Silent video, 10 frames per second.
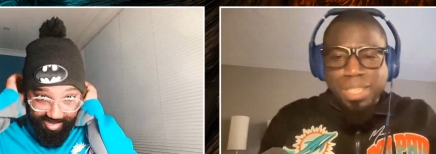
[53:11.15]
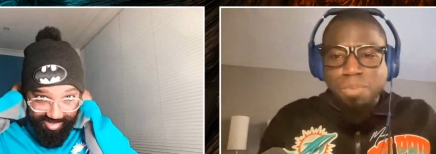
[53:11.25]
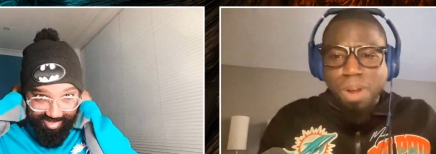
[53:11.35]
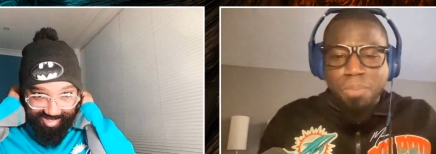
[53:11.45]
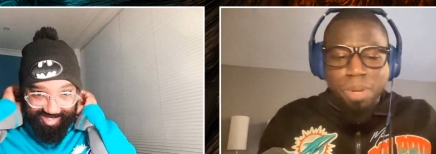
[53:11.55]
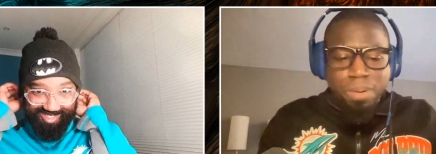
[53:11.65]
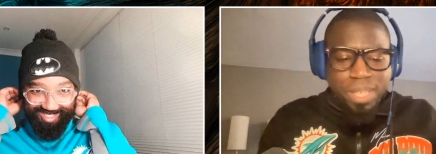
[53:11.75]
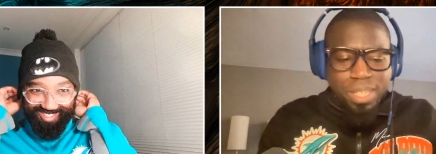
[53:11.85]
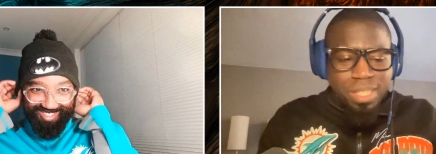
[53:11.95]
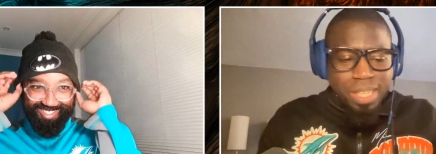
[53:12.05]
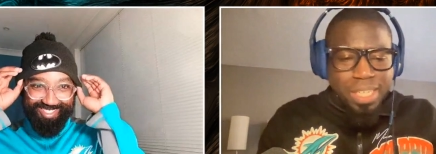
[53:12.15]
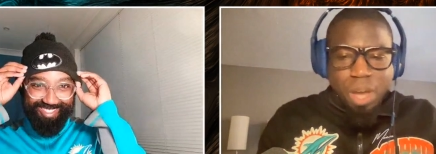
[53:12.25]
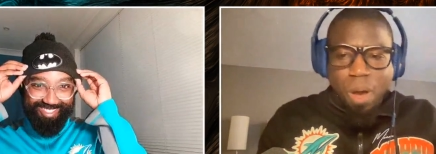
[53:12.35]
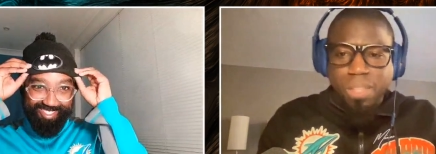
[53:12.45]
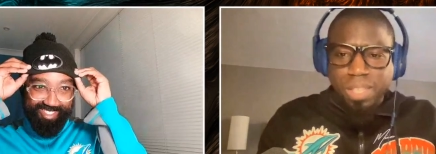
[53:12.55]
Speaker 1: rock with him because he's
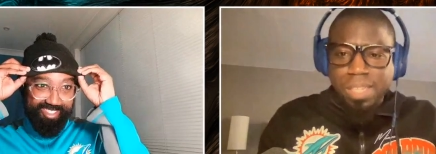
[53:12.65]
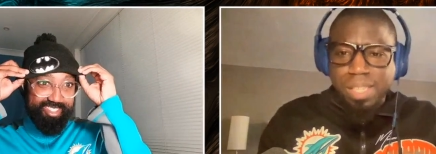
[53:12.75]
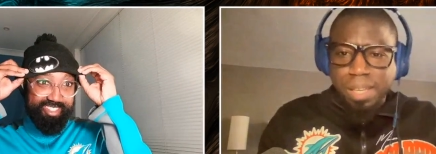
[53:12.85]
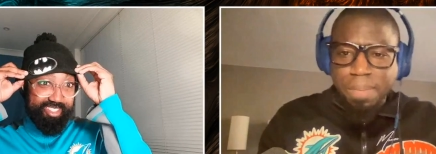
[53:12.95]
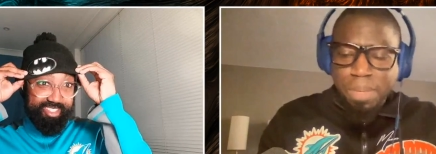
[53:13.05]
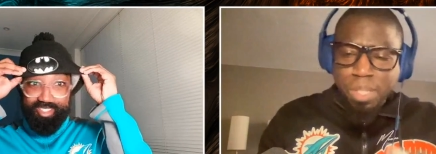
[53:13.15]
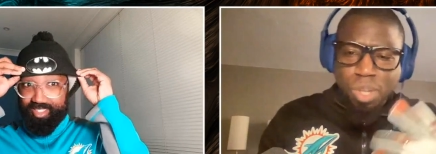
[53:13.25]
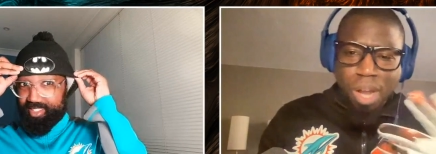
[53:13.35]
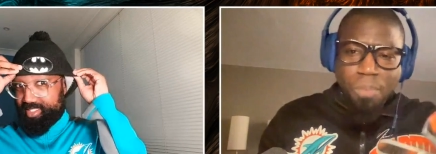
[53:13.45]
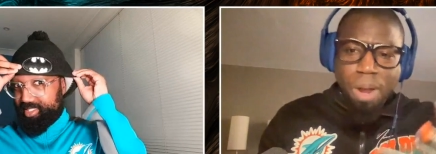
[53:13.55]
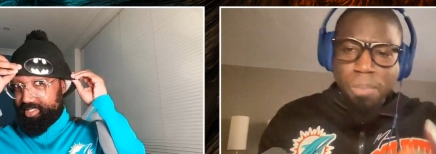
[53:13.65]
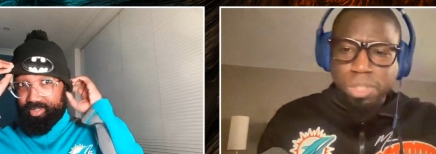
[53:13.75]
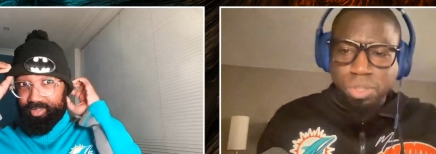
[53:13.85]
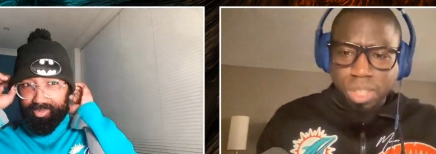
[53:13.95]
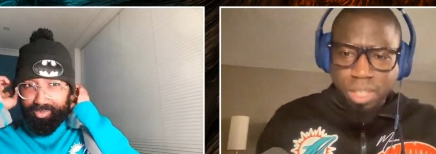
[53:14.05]
authentic. So I rock
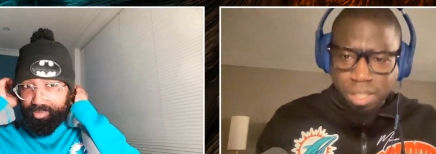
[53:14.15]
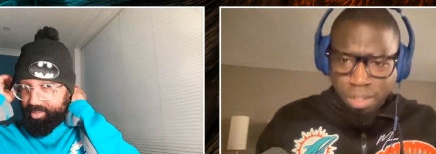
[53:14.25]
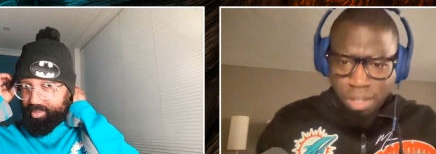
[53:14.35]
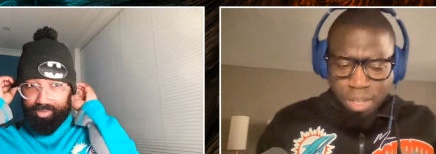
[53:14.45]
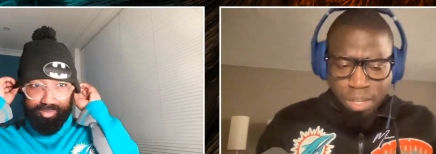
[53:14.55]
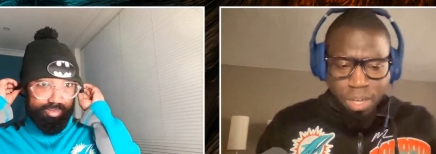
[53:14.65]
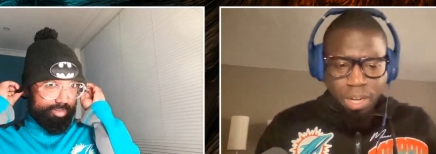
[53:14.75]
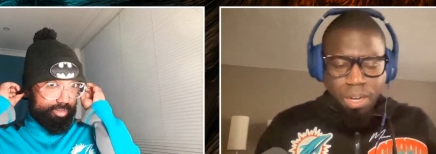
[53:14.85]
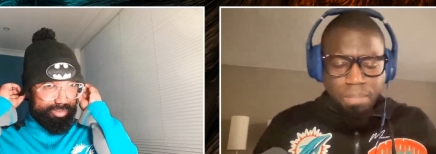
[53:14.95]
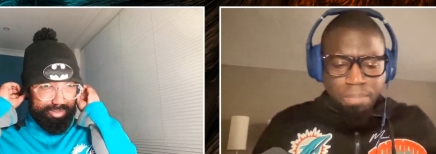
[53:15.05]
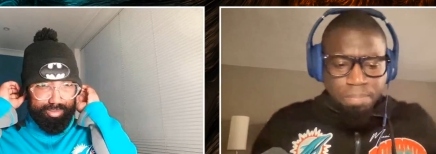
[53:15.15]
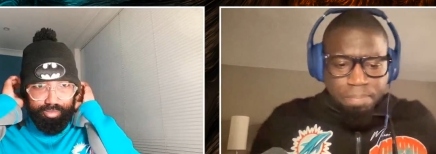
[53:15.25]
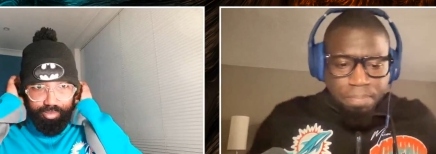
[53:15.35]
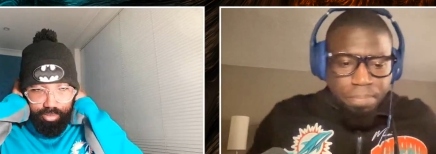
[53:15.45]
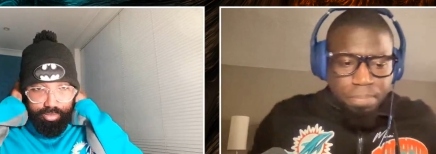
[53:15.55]
with you, Jason. Um,
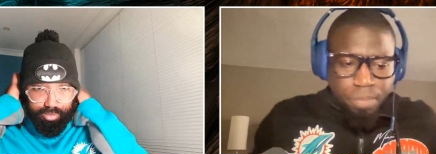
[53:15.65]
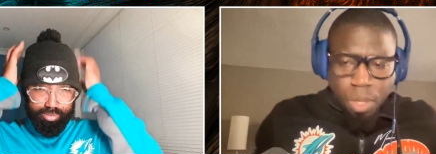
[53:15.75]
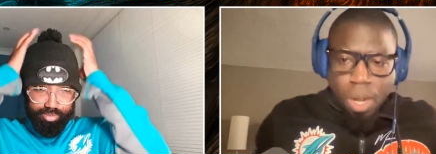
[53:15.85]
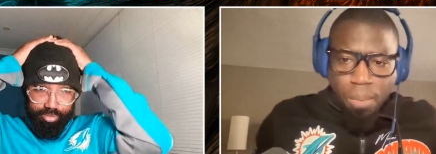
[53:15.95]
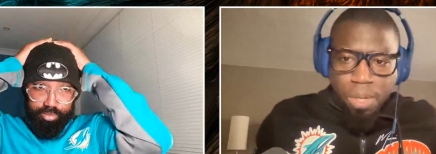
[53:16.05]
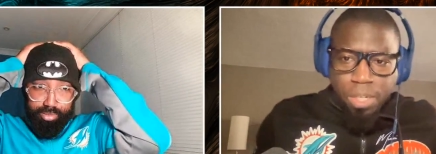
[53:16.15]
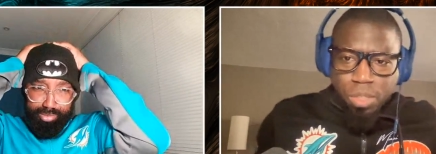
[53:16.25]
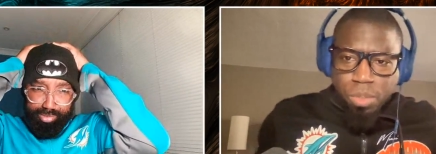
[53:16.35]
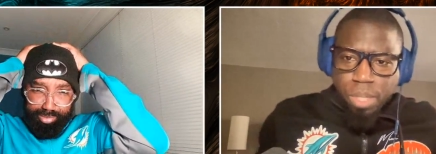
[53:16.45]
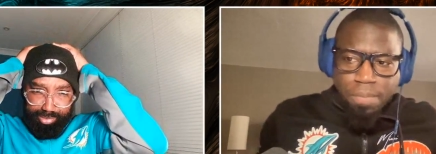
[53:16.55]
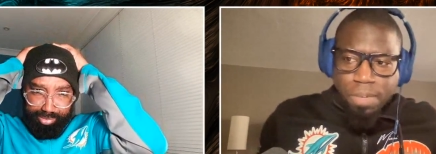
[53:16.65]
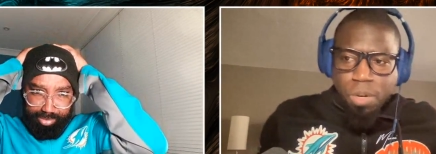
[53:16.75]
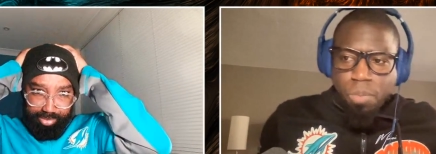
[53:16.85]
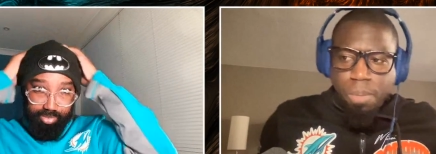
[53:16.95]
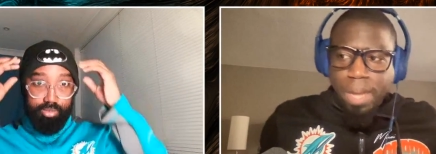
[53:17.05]
no, I really do. Even
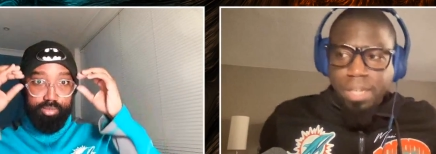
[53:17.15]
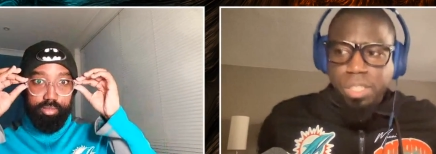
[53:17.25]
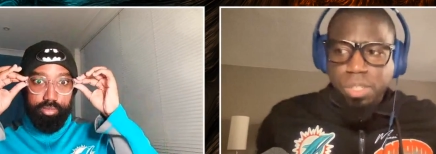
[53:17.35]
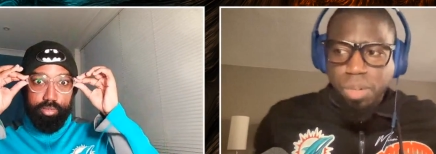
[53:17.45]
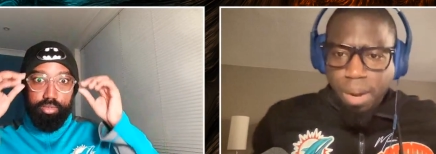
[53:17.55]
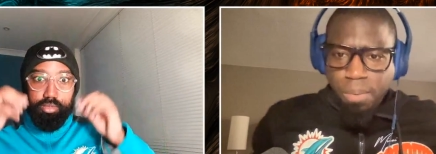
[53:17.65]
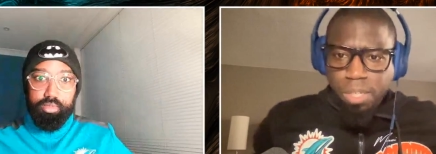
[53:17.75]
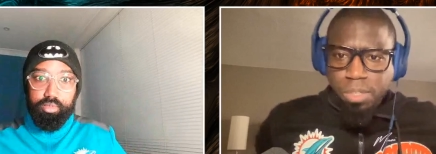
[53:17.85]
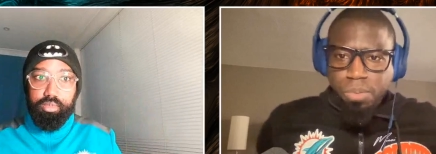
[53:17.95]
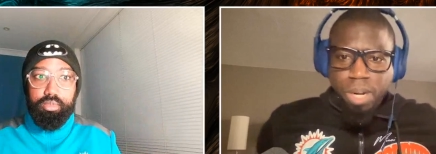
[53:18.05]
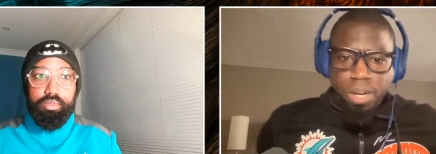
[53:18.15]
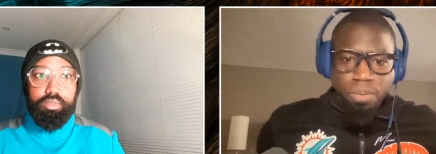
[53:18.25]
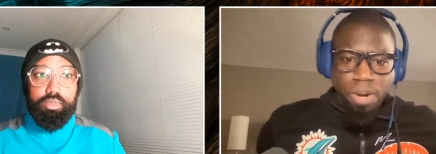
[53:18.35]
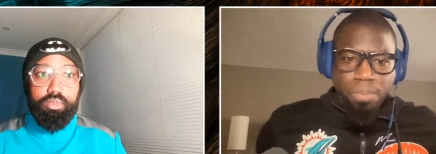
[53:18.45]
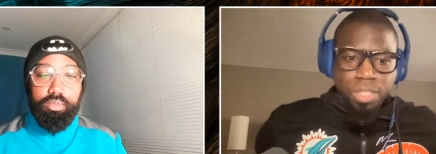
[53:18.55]
though we might disagree, I really do
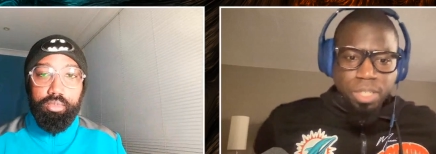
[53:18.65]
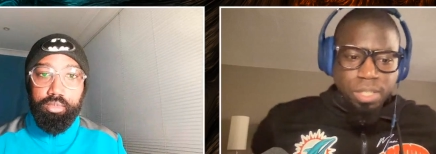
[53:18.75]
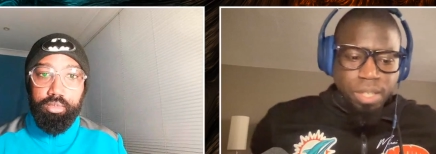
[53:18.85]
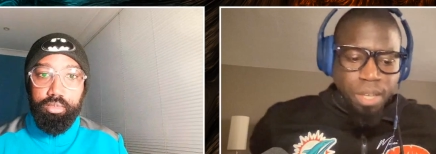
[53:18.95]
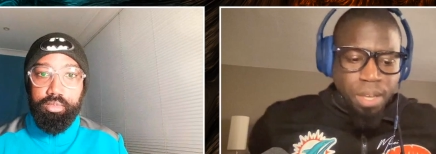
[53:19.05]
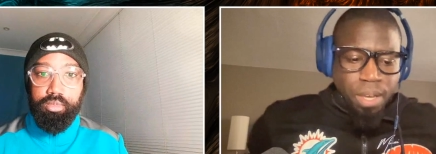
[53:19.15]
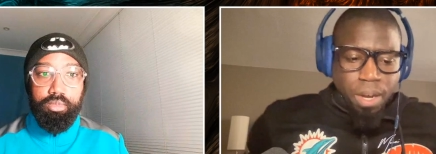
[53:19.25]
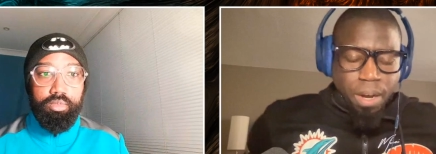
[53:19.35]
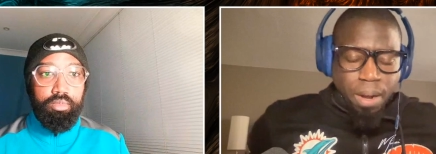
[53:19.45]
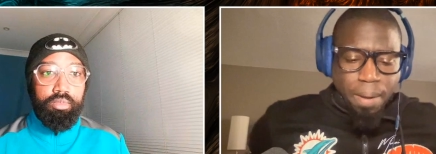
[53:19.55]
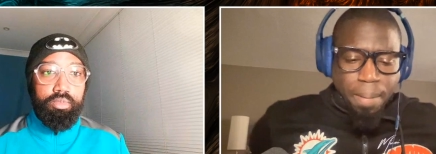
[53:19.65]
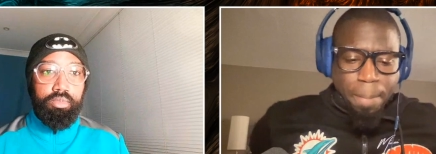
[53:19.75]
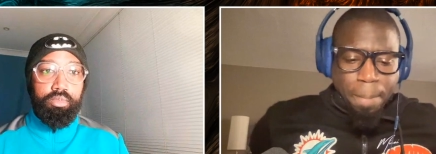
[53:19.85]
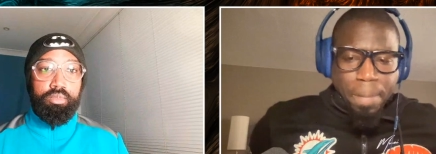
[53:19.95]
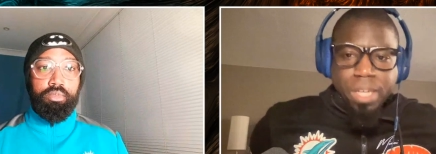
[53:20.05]
rock, with Jason.
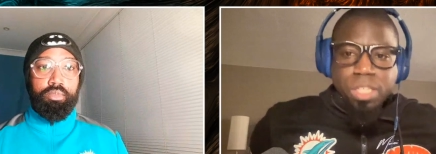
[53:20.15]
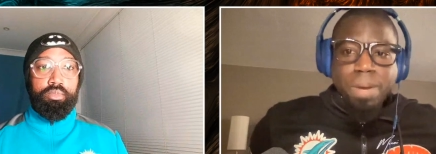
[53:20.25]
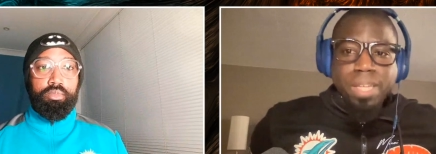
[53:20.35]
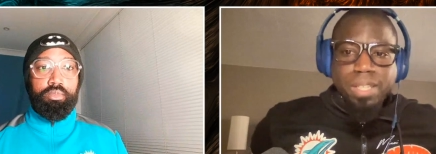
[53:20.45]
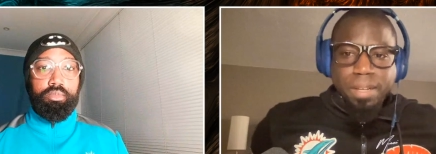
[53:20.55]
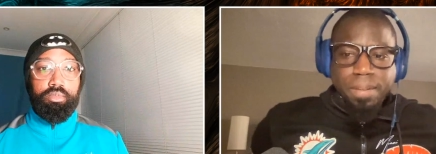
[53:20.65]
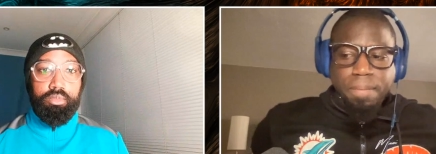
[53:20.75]
Um, but here's my thing.